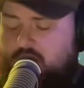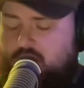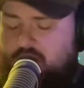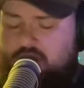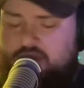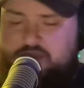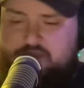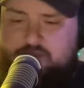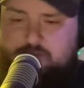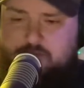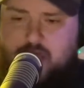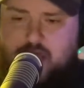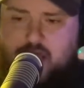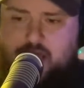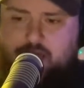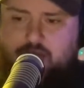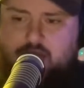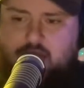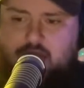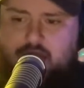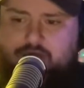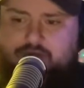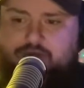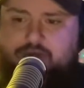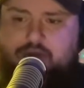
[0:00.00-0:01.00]
is my
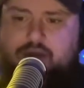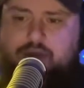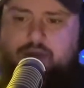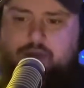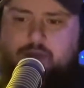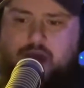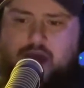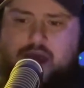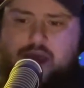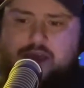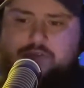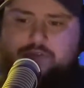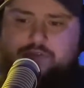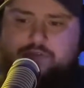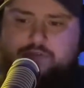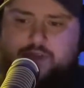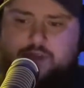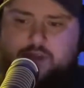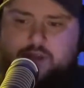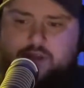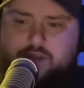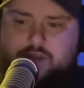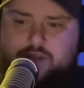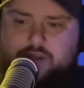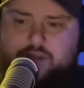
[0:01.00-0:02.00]
life, and my
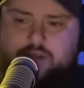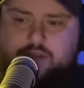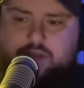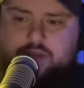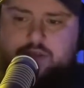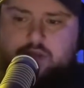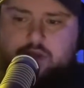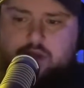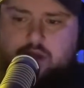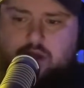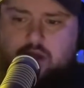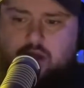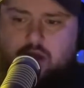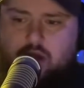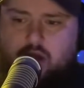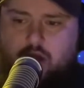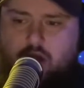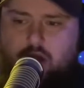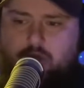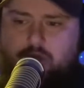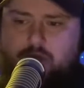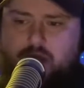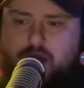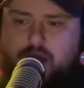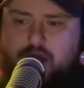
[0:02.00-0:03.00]
feelings
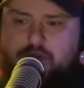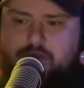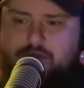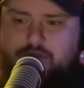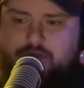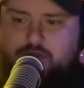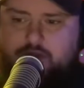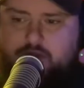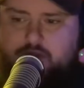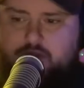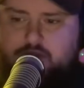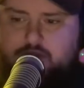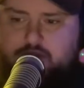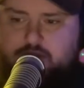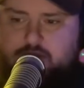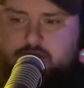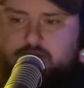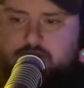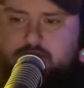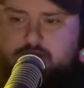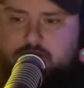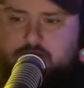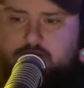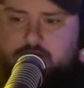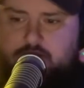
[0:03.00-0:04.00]
are my
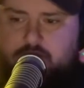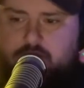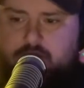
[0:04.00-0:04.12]
feelings.